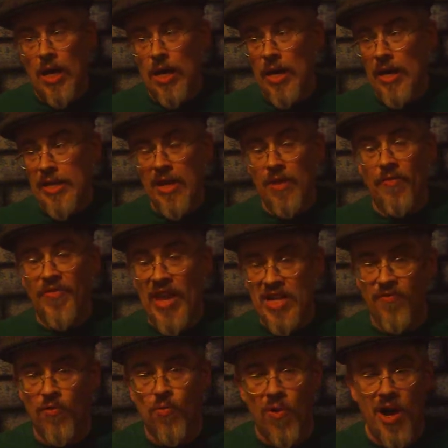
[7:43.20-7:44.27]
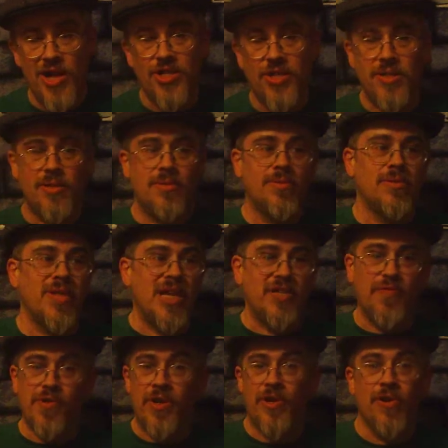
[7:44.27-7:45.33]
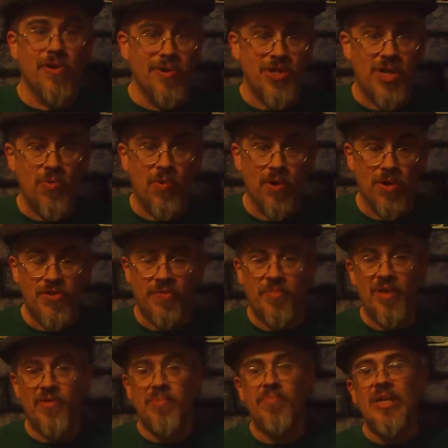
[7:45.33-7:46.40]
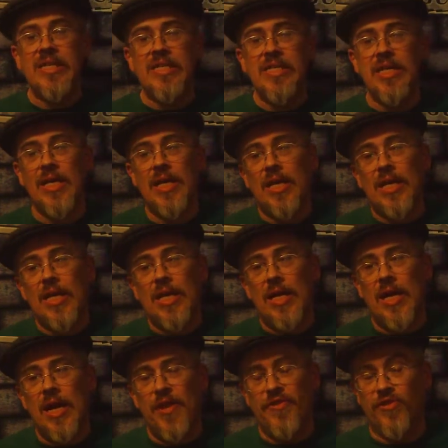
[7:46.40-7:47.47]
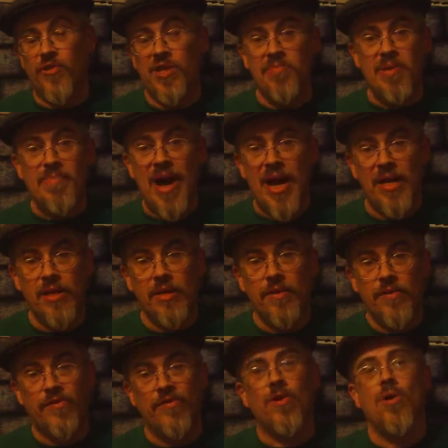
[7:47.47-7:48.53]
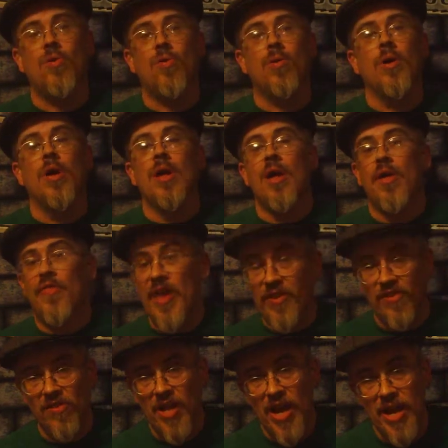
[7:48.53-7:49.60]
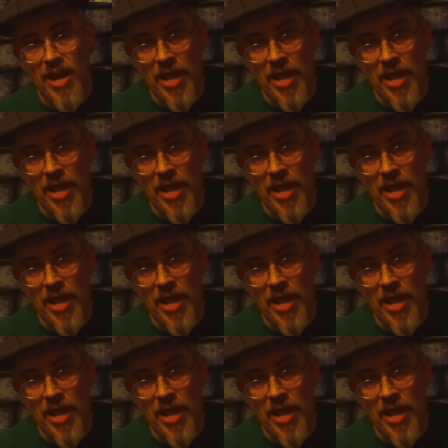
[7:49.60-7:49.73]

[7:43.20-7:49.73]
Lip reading: again, thanks for watching. Thanks for the encouraging words from everybody. It's good to be back. So, thanks a lot,